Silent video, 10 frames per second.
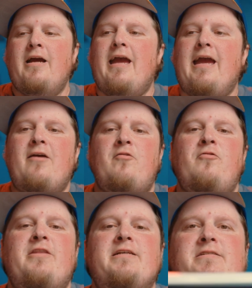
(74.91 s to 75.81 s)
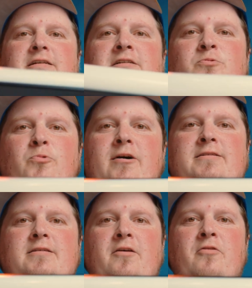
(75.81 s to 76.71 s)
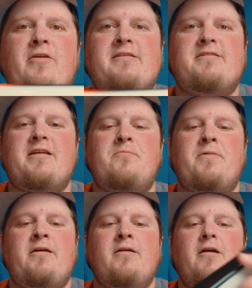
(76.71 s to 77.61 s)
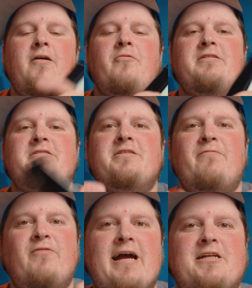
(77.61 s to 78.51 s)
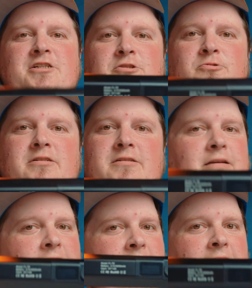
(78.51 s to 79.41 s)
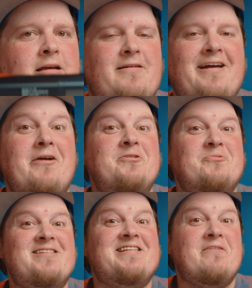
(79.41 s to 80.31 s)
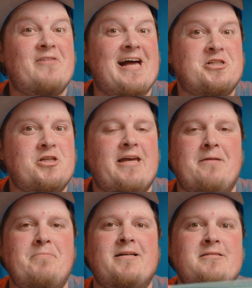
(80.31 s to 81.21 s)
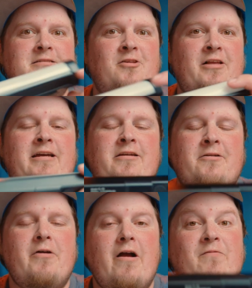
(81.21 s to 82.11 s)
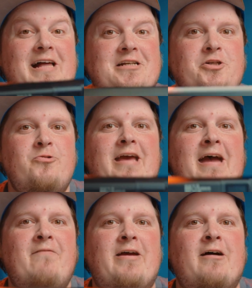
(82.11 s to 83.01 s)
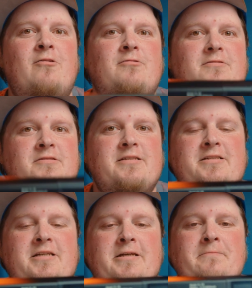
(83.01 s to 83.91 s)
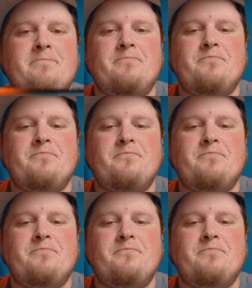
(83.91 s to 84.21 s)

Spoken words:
And this is what they sent me. This is the Flashoot. I always want to say flashlight because it's a light, you know. Flashoot FL-16.